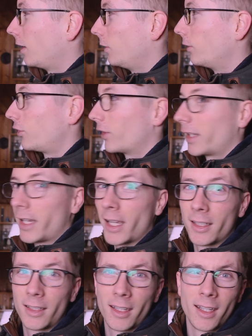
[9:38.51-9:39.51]
usually I
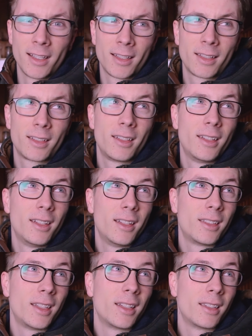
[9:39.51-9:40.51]
had it at
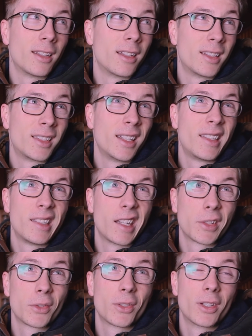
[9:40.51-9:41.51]
six, uh,
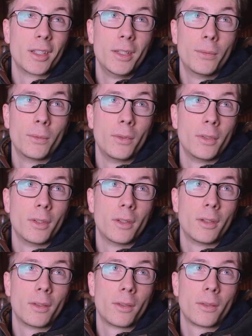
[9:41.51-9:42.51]
1600 or even
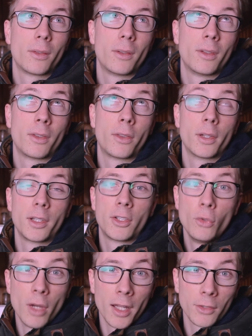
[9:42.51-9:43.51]
uh,
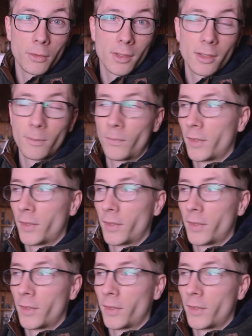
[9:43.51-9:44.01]
3200